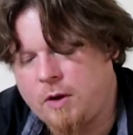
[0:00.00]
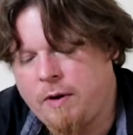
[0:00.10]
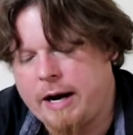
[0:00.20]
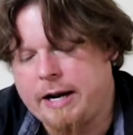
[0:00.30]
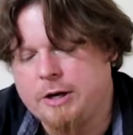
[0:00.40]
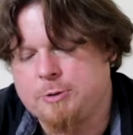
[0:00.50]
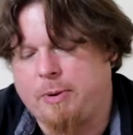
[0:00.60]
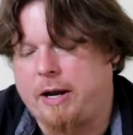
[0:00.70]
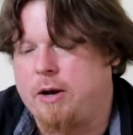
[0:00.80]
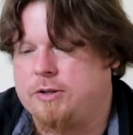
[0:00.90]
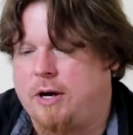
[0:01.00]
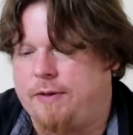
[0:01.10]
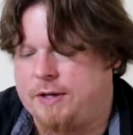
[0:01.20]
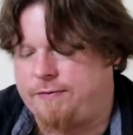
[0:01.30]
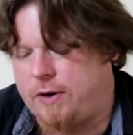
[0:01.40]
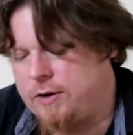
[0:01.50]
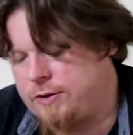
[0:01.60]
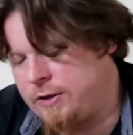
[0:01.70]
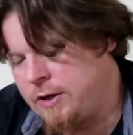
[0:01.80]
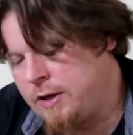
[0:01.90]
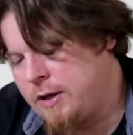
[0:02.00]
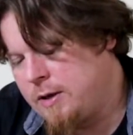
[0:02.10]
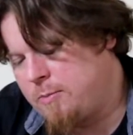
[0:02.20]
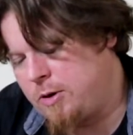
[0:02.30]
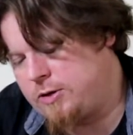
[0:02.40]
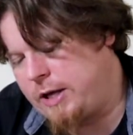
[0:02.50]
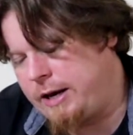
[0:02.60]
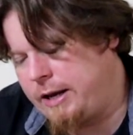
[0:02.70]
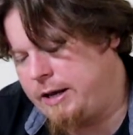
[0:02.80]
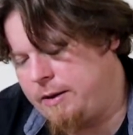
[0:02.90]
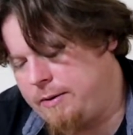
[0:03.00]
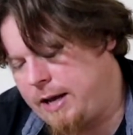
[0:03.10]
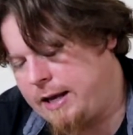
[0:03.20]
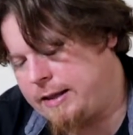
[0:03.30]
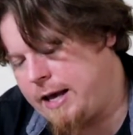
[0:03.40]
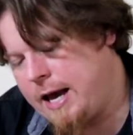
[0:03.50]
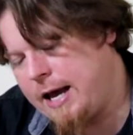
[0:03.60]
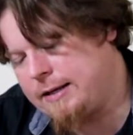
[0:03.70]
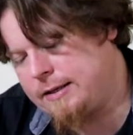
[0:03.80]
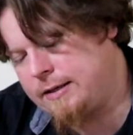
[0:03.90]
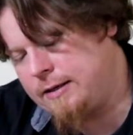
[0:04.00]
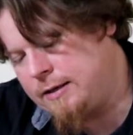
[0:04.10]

Right here, spring goes on this first. Push that in like that.